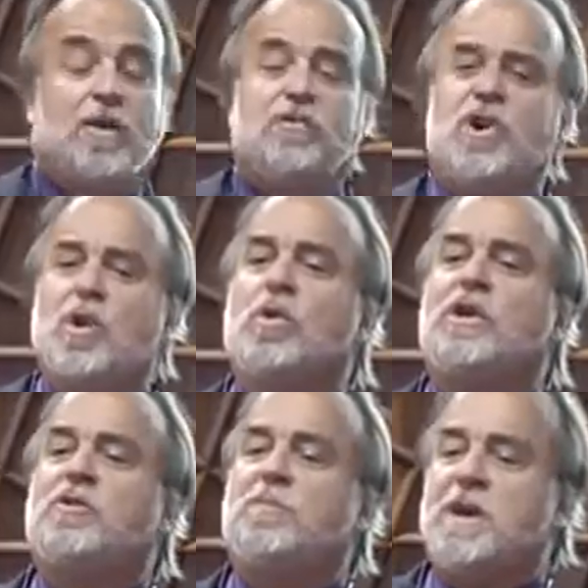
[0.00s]

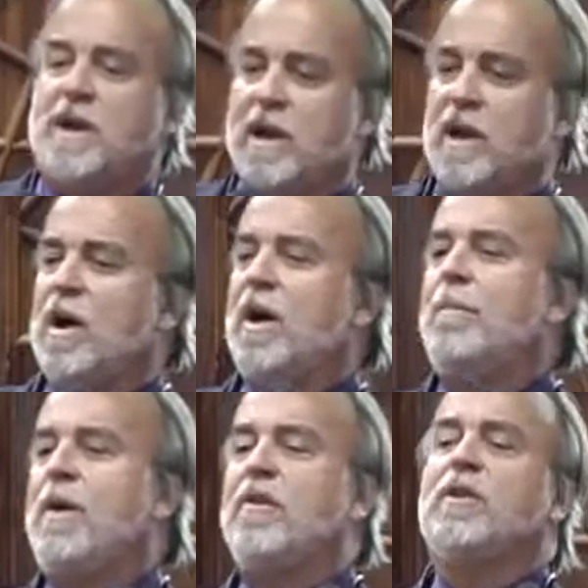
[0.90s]
Generally speaking,
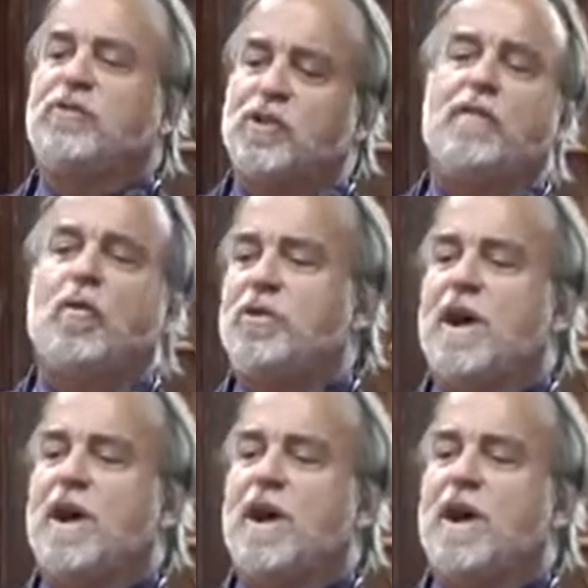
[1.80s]
among the several